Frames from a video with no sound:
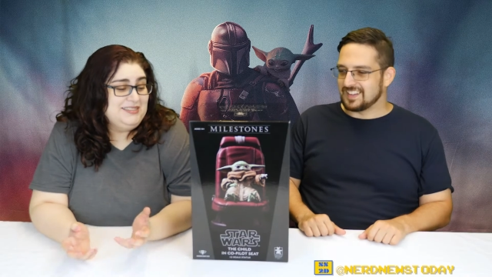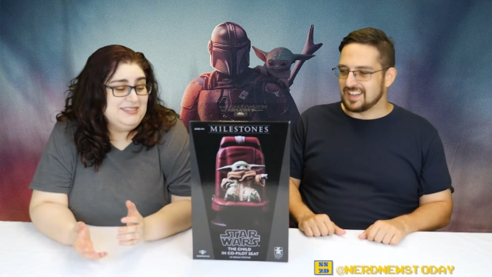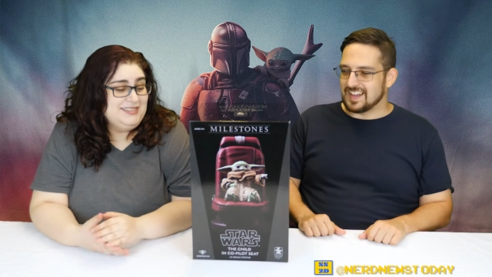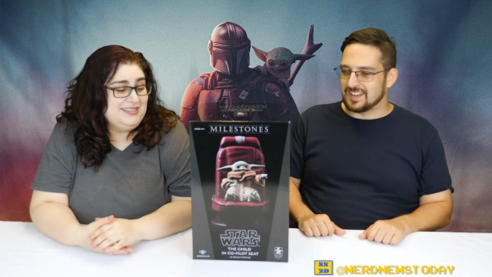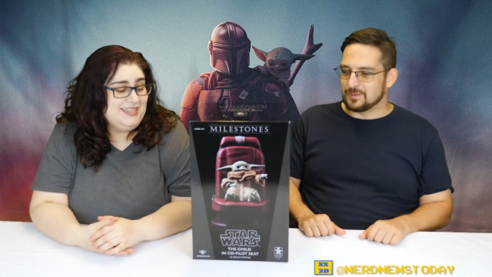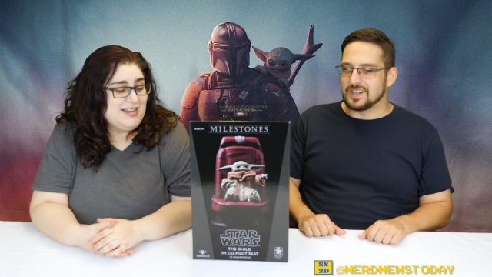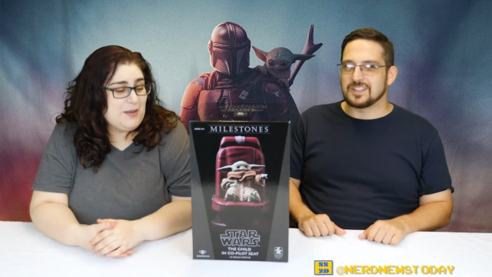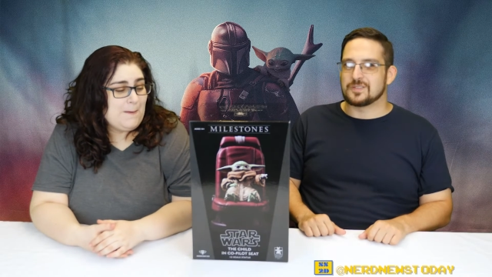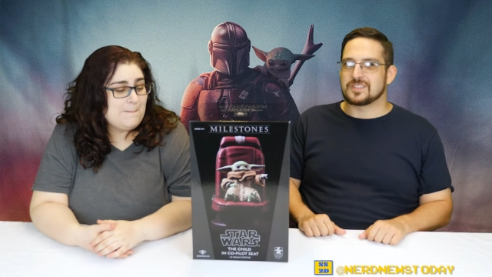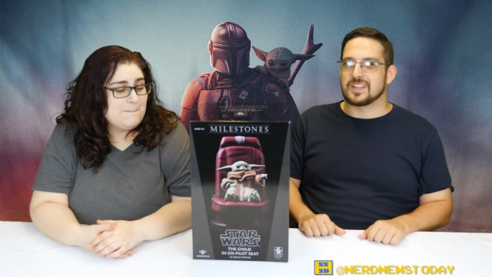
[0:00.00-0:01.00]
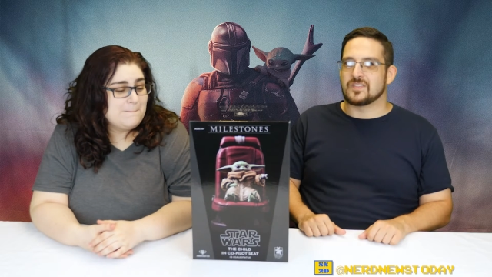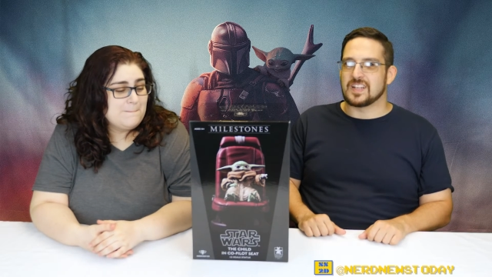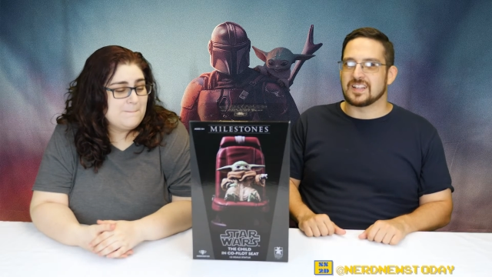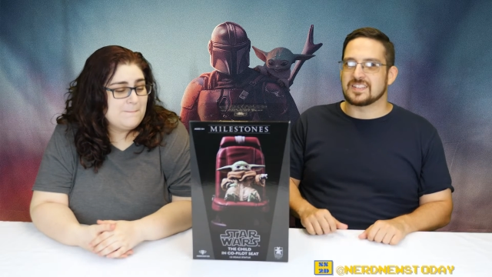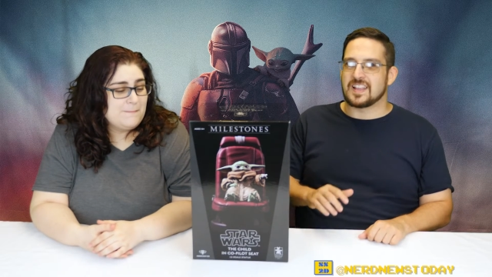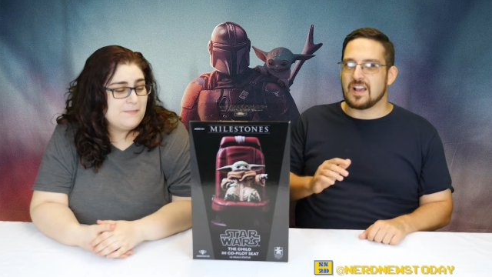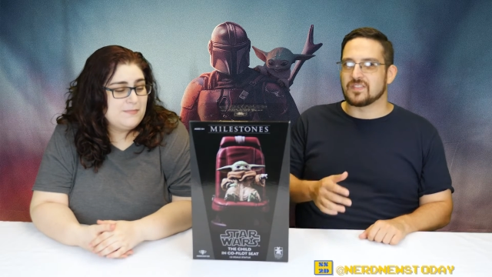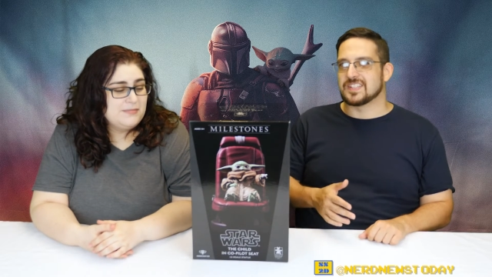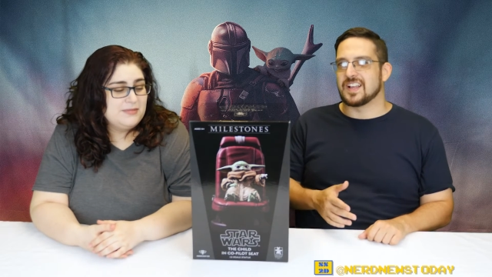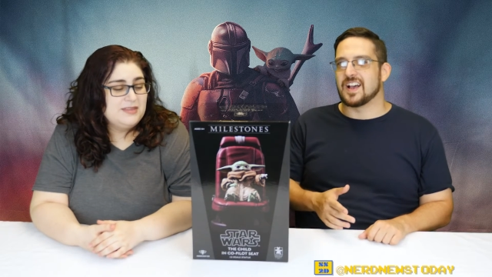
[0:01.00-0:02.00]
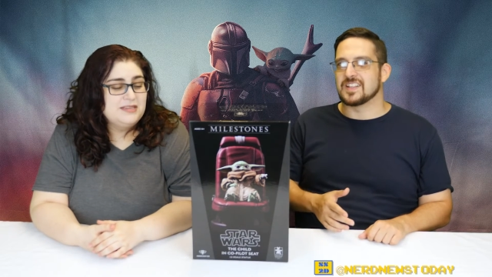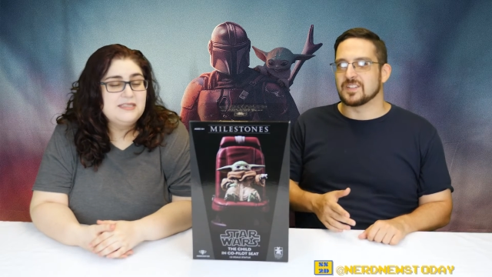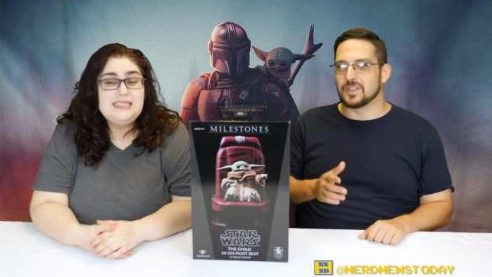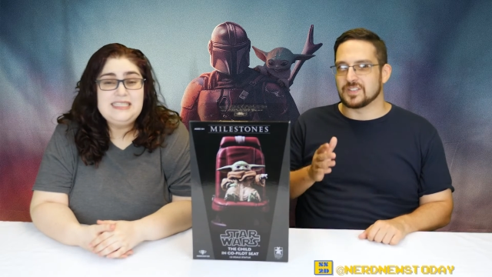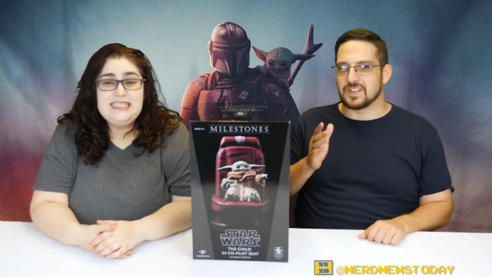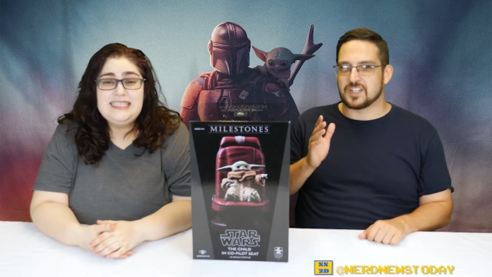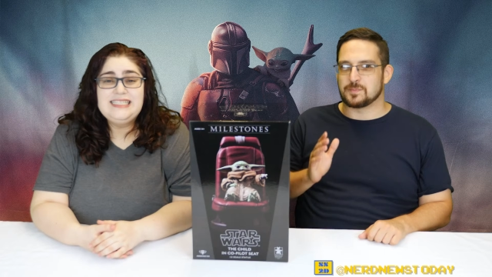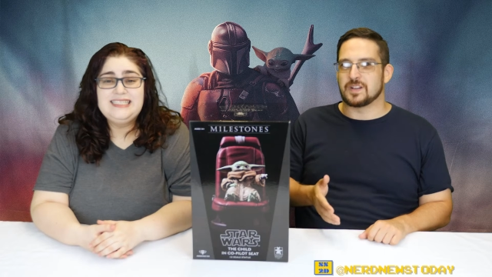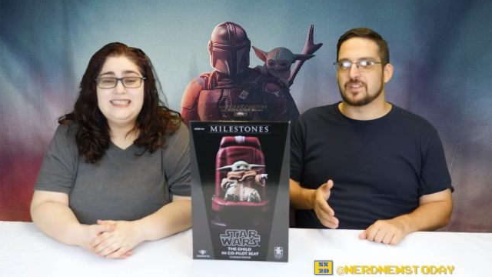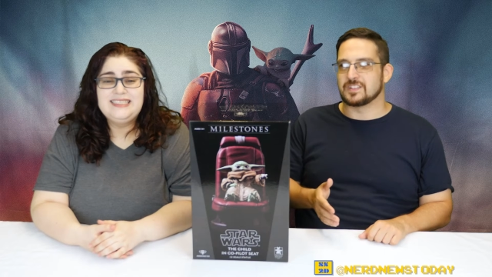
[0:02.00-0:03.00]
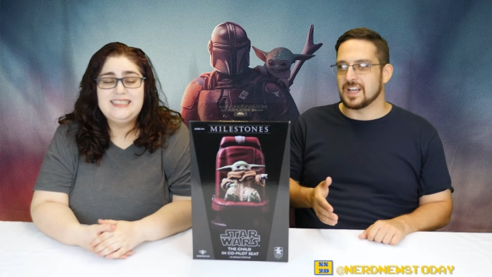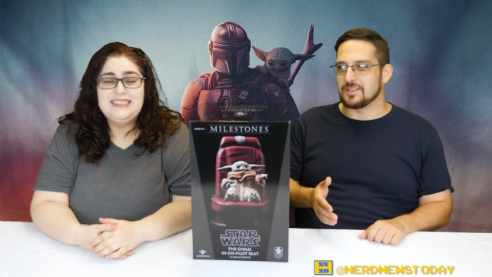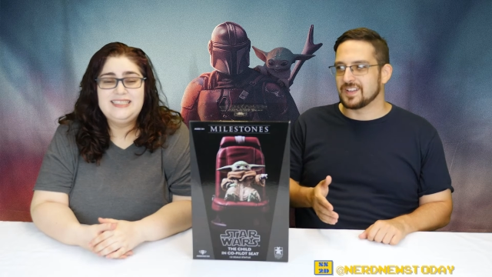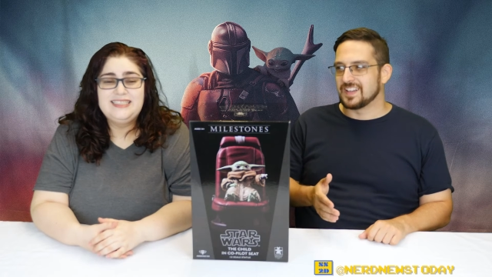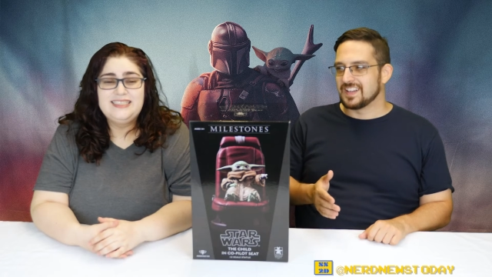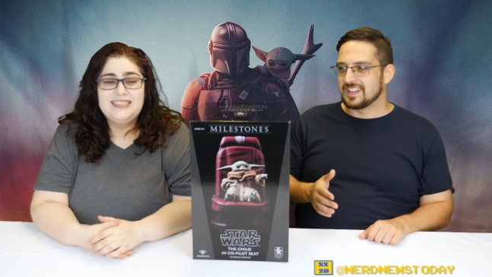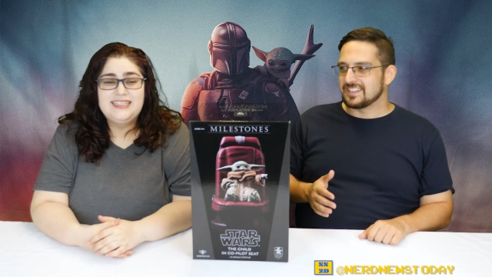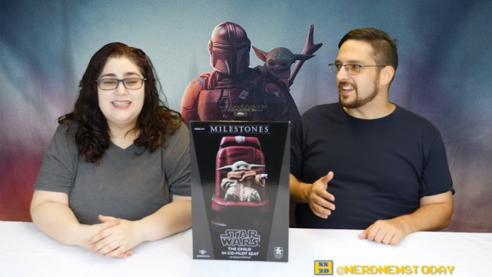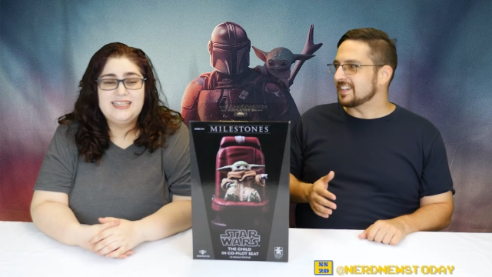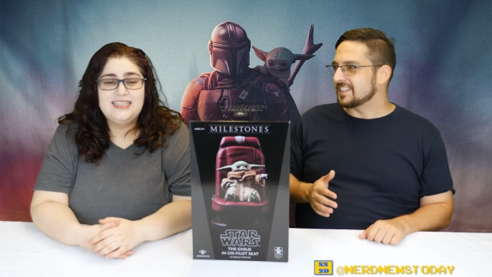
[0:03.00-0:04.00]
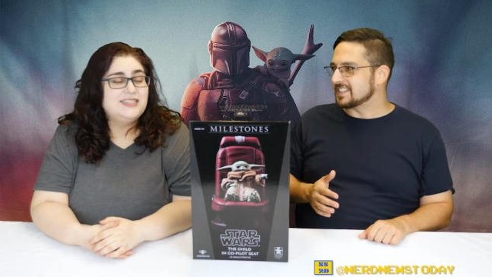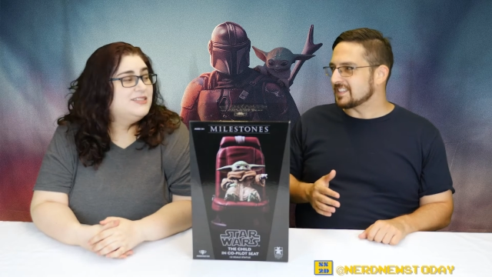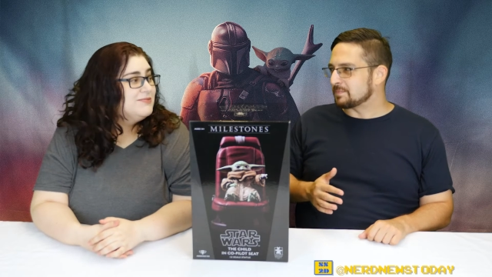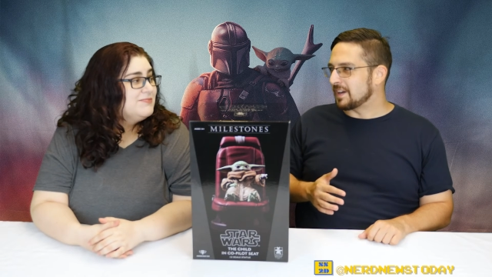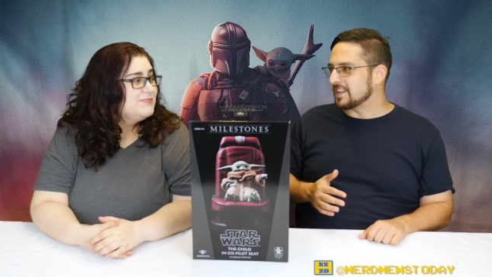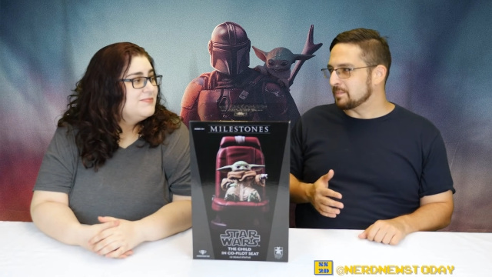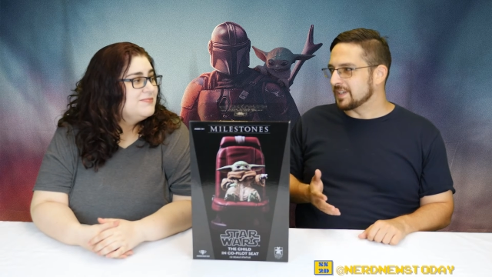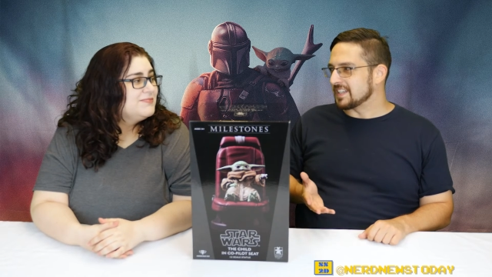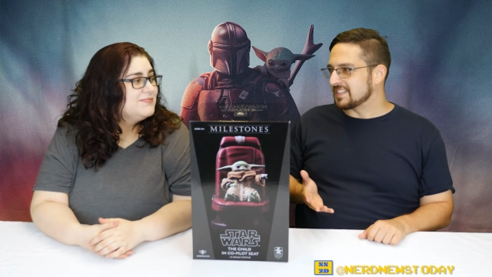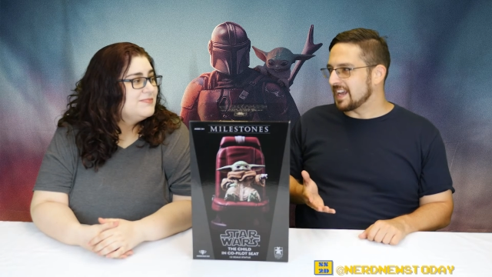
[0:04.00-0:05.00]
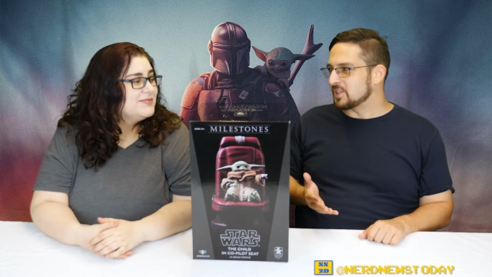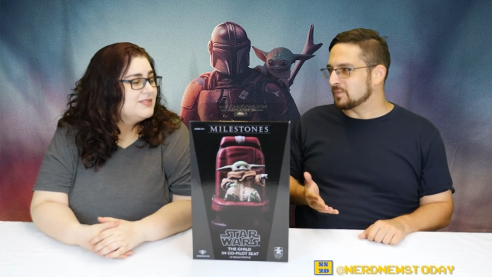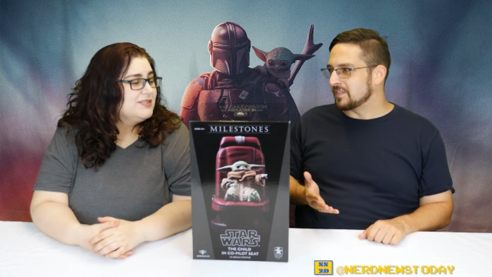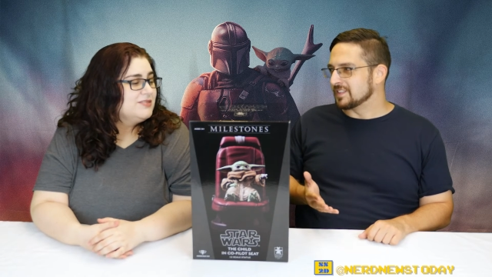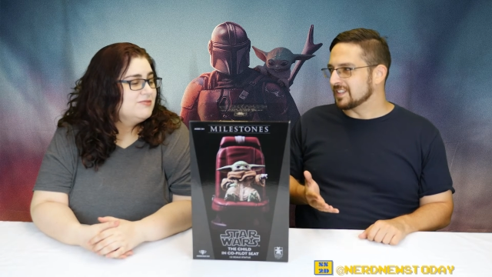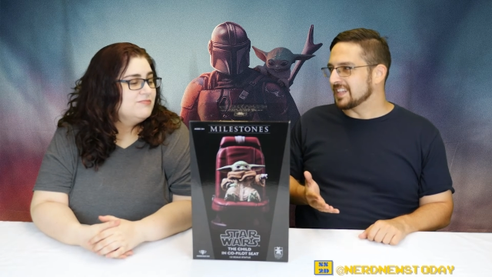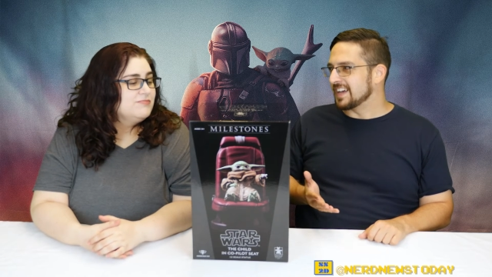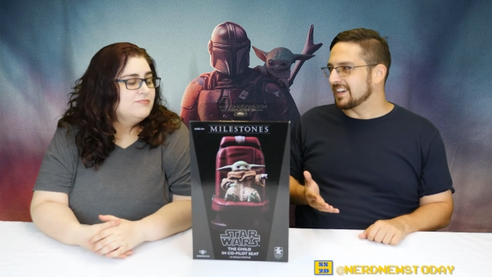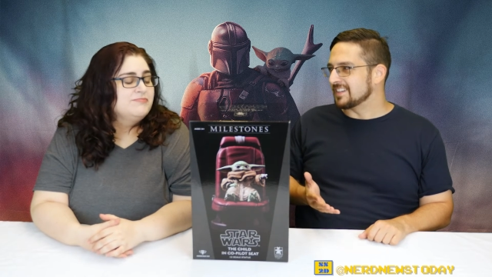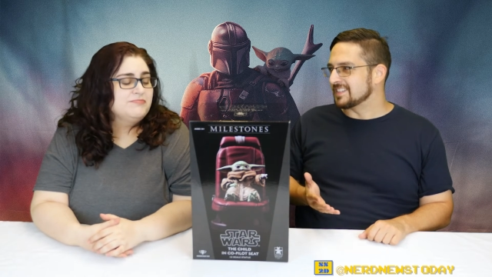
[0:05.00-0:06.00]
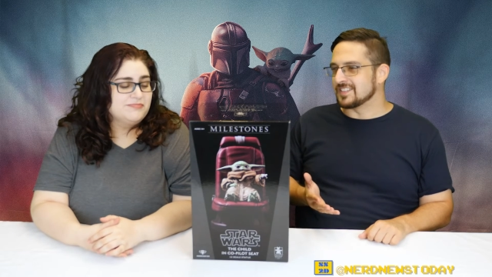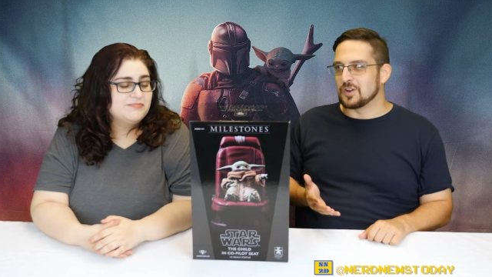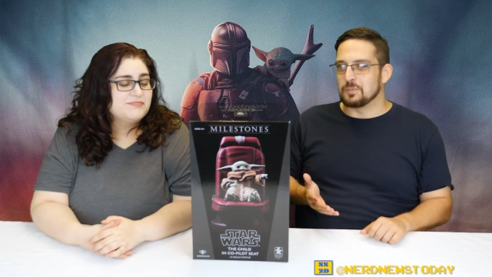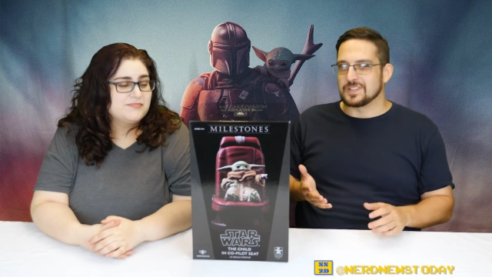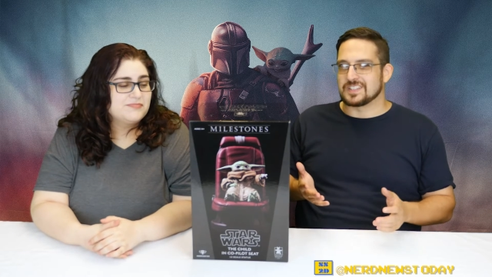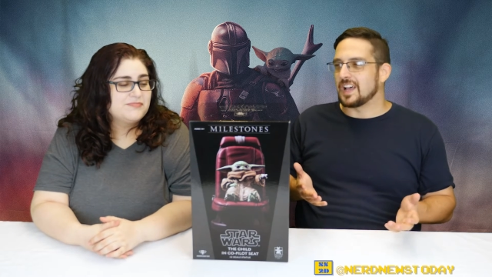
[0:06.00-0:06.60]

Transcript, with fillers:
Speaker 1: Yeah, 1 in 2 scale, meaning it is half the size of what this actually be in real life technically this is probably the biggest statue we ever looked at mm -hmm. it's mm-hmm. almost